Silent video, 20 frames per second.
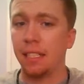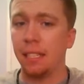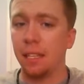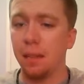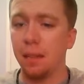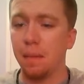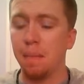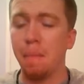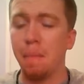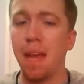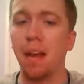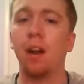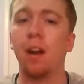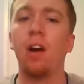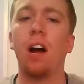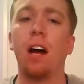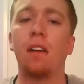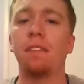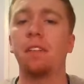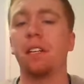the better
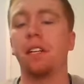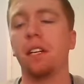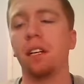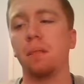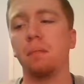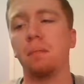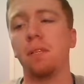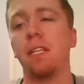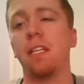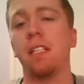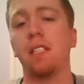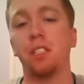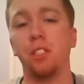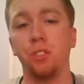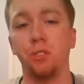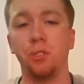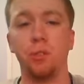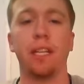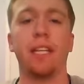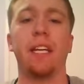off you're going to be
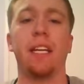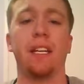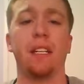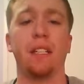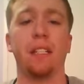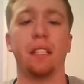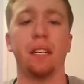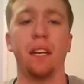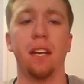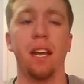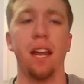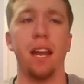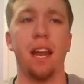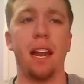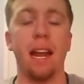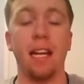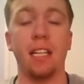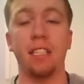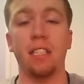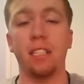stringing
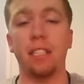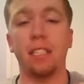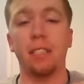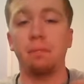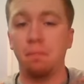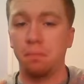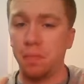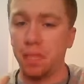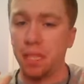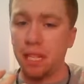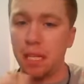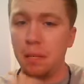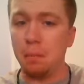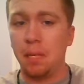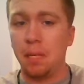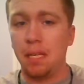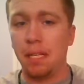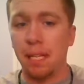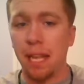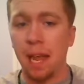and actually
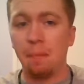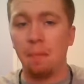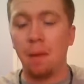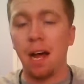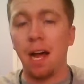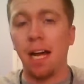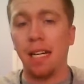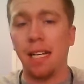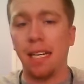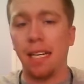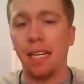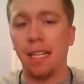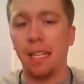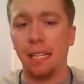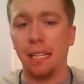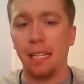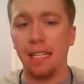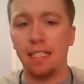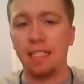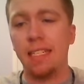keeping that pocket
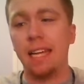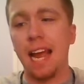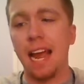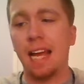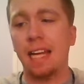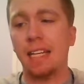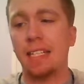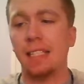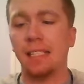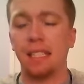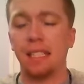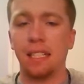intact